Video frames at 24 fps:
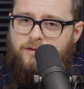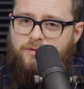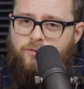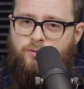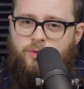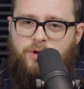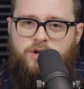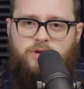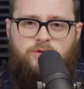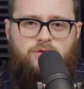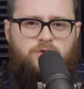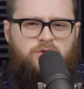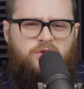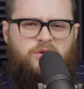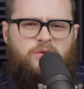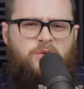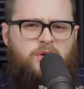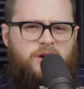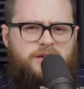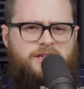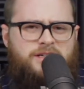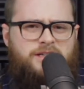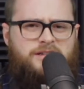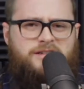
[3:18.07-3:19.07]
what are you doing
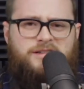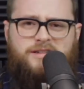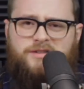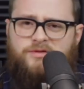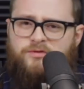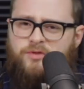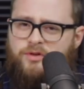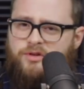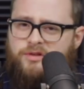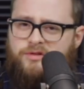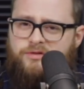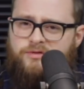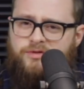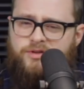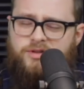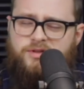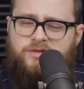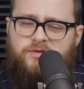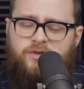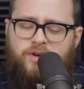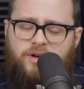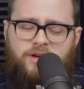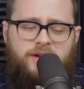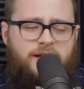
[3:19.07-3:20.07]
watching this?
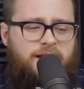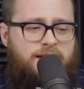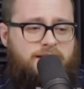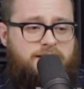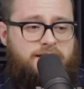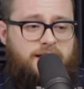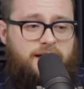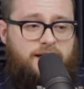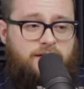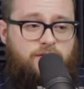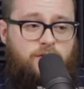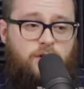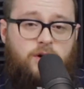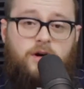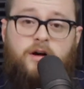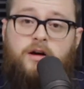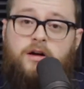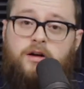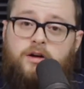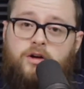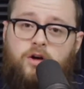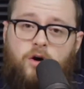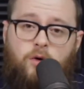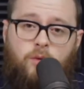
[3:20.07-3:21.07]
First of all, second of all,
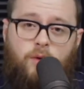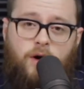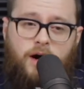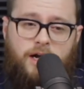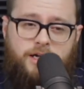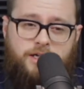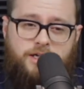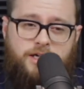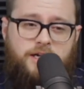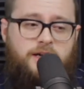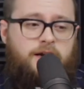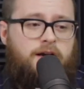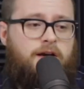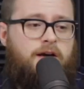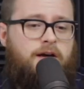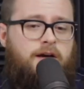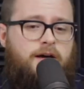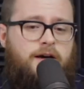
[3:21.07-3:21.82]
go watch it.